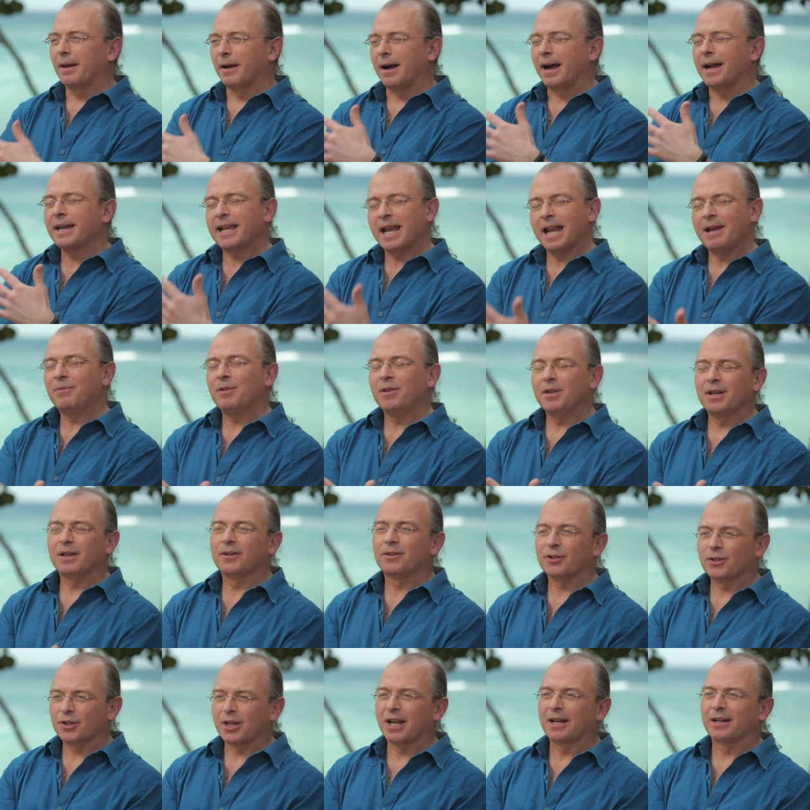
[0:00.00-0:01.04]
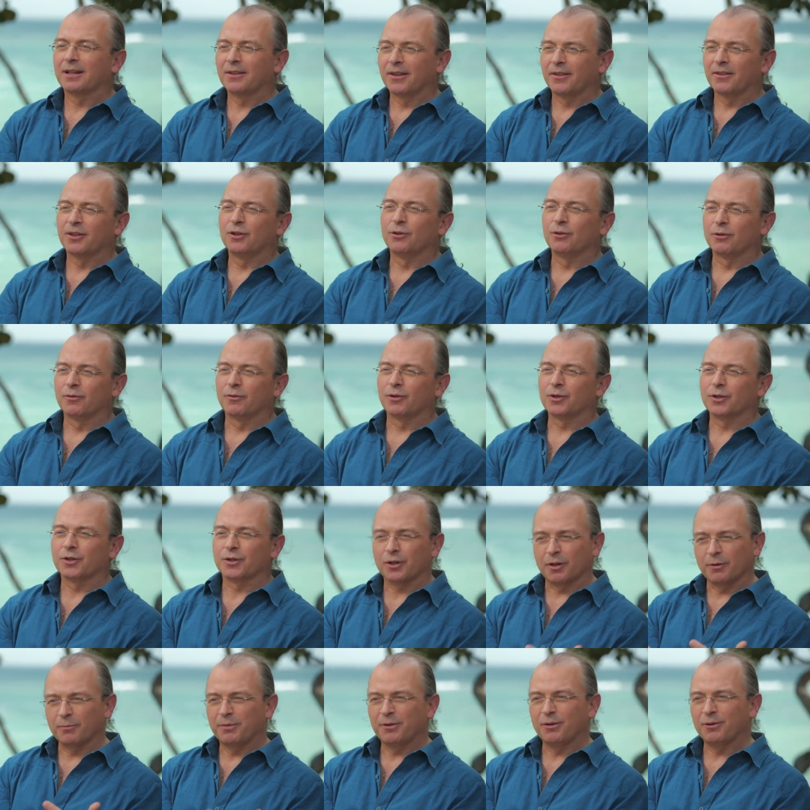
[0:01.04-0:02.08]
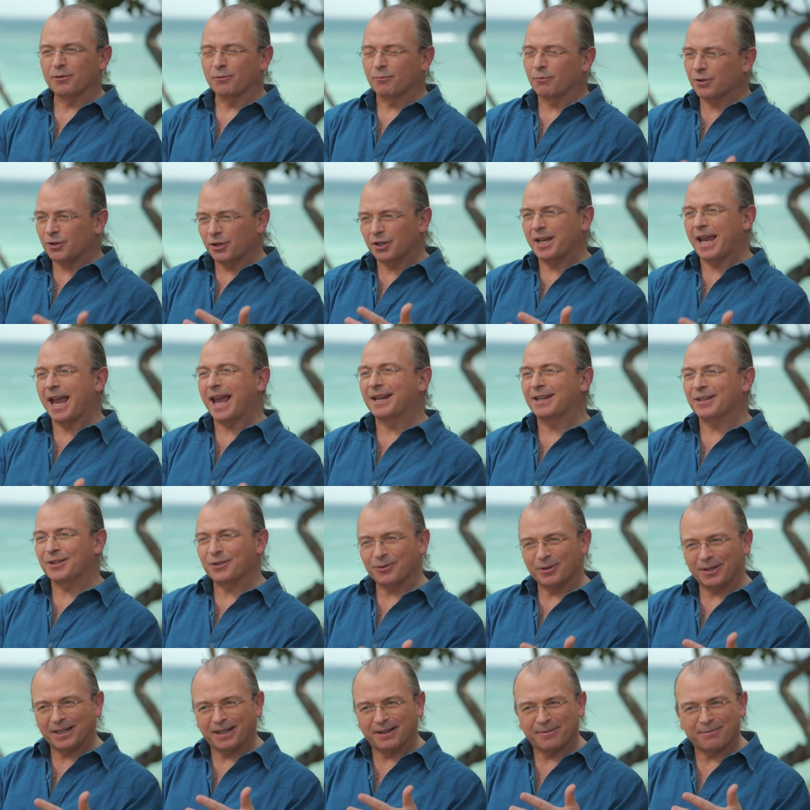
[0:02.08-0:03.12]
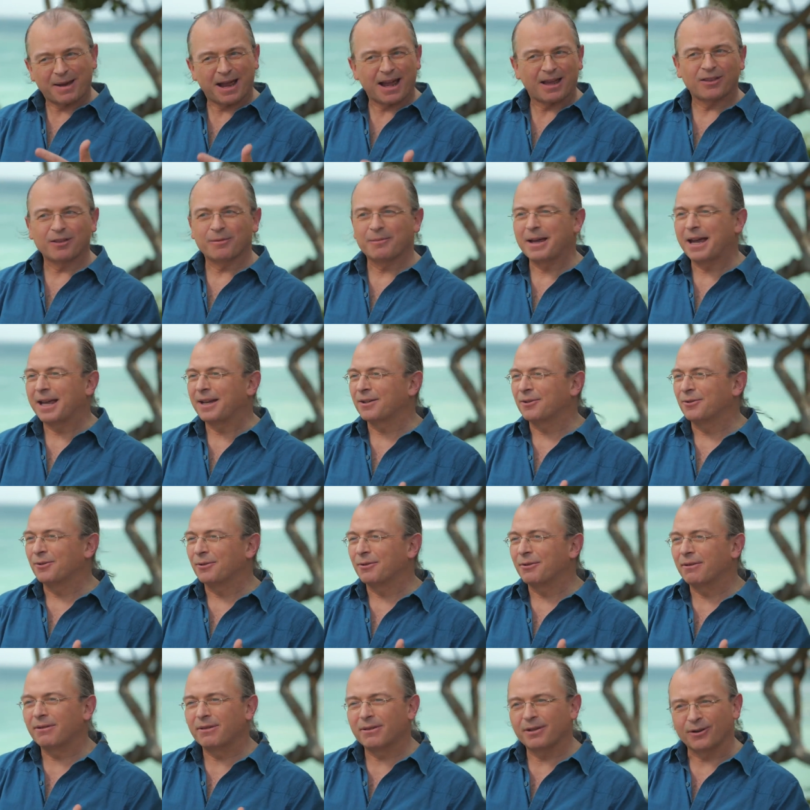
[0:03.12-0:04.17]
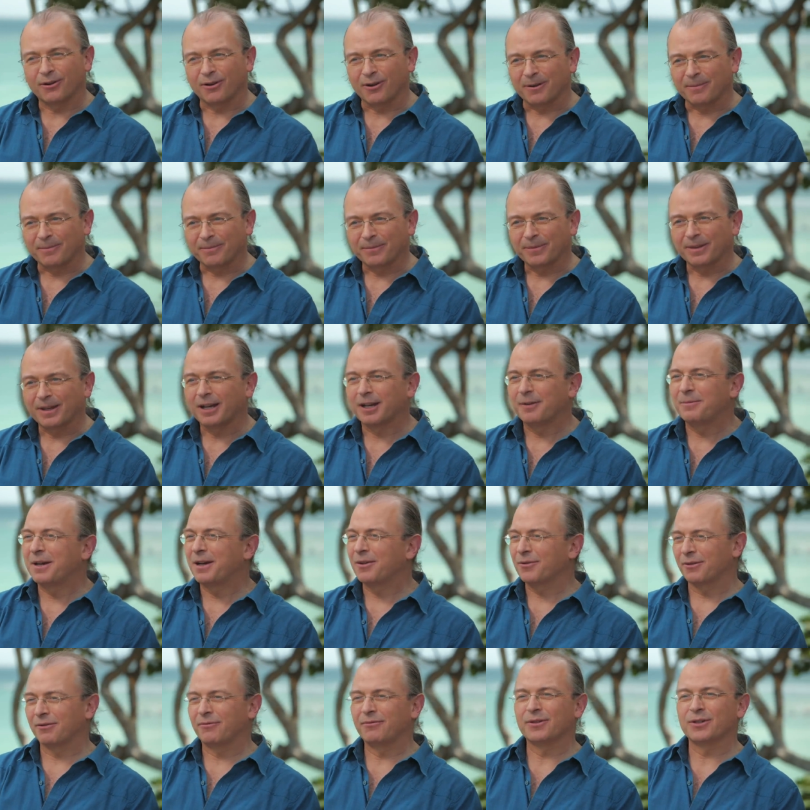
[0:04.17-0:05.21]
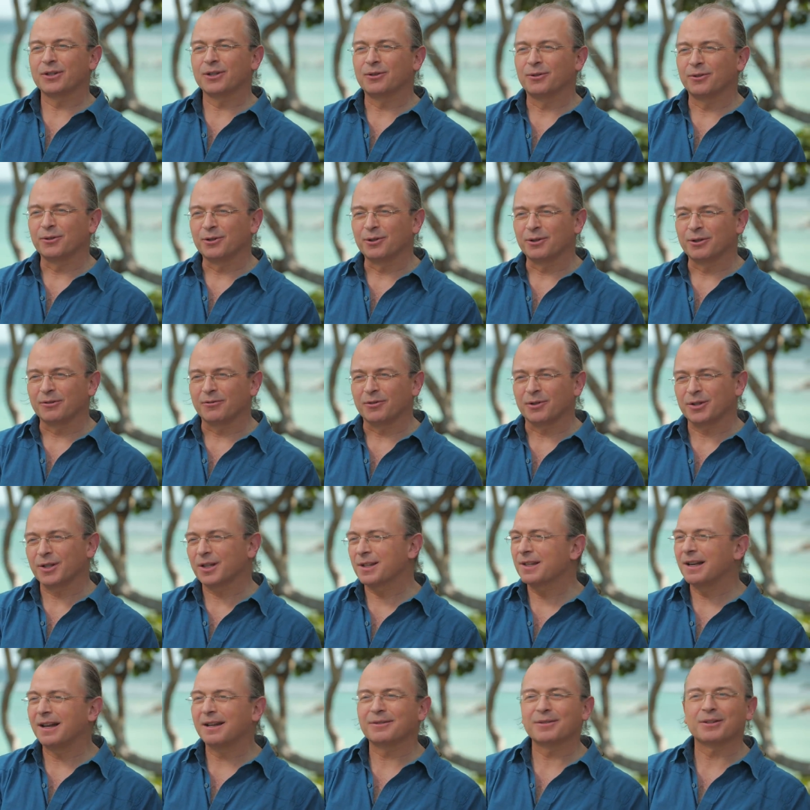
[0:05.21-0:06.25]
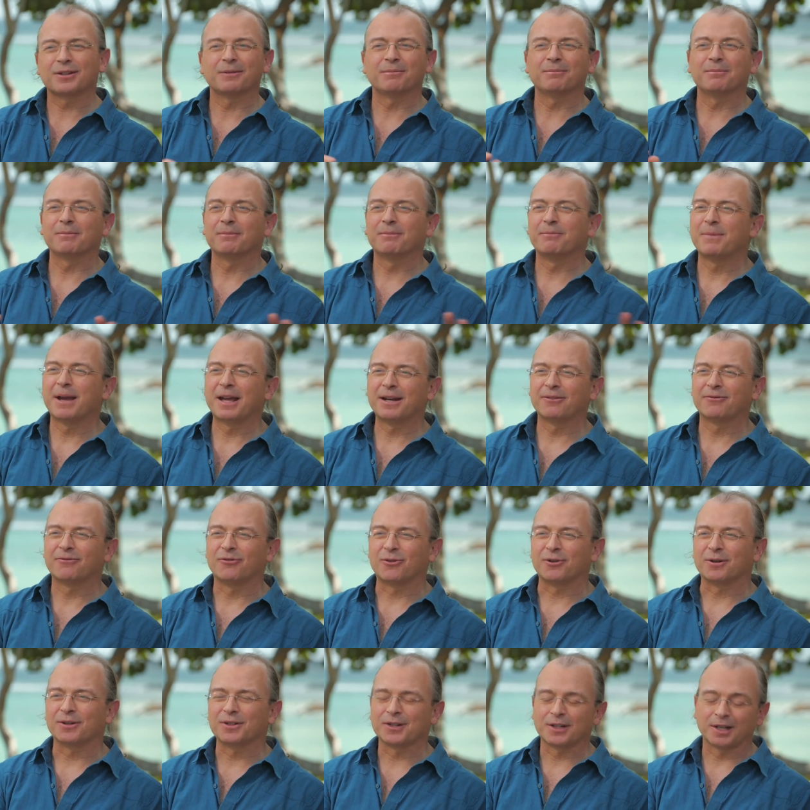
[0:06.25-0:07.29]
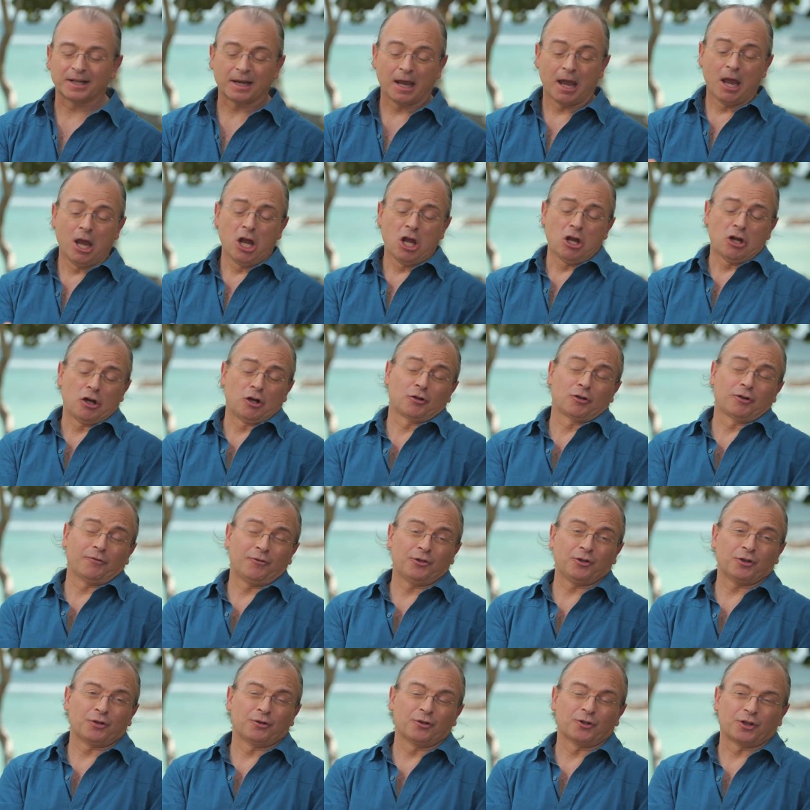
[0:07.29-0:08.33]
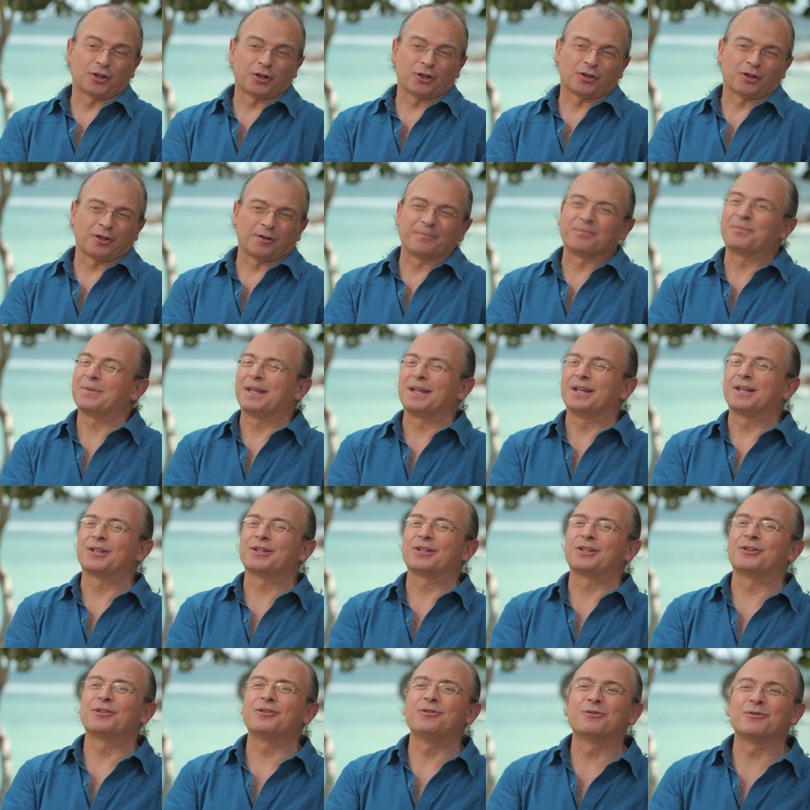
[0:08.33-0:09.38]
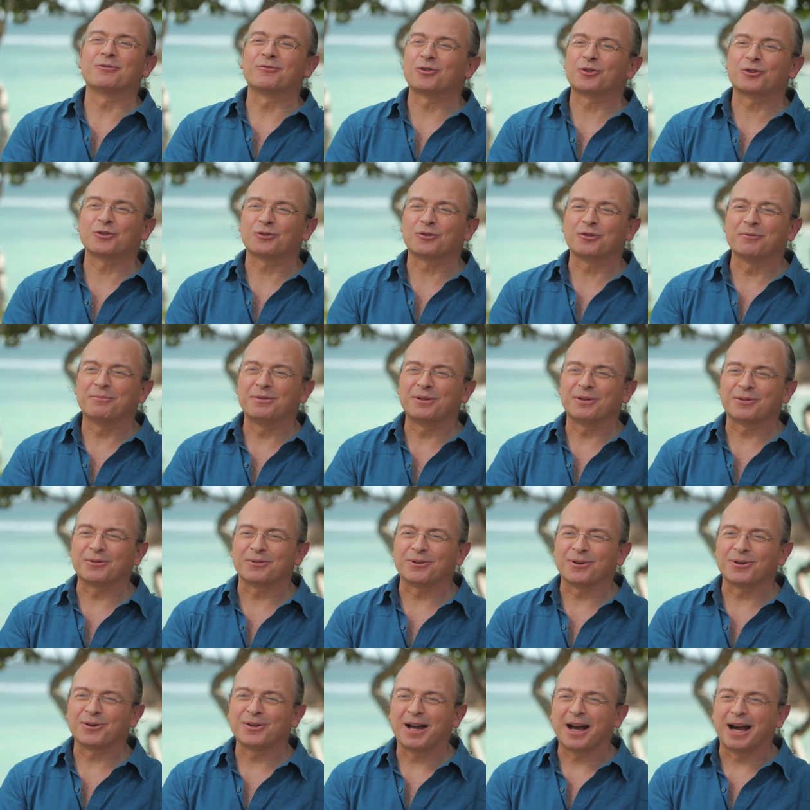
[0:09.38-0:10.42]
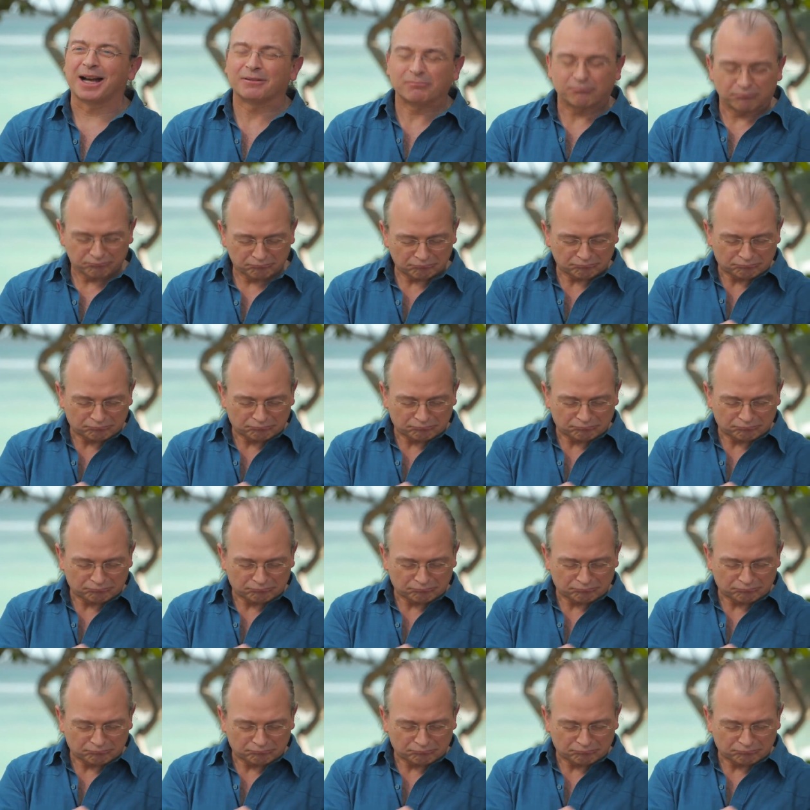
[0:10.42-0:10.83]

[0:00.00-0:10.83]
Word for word: I came to the understanding that the universe is a computer, which again, it's really a mathematical theorem about the physical universe. It's not some metaphor. It's like, here's a physical system. Is it a universal computer or not?